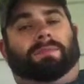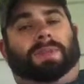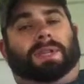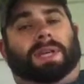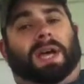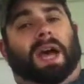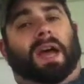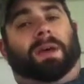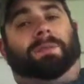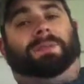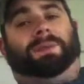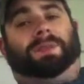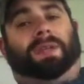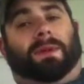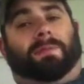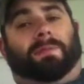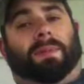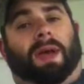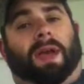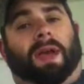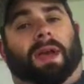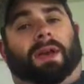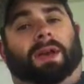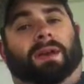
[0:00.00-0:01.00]
types they
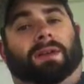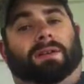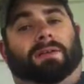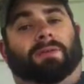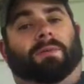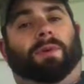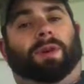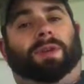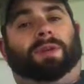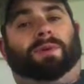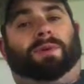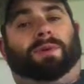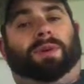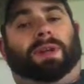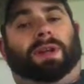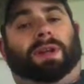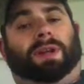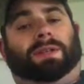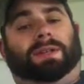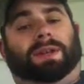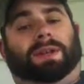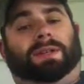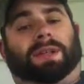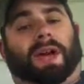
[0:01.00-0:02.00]
make, which one it
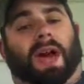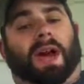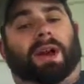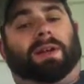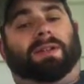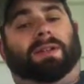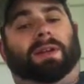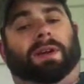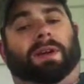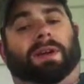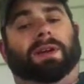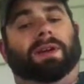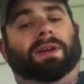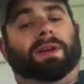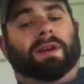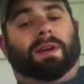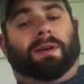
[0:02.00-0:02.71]
is exactly.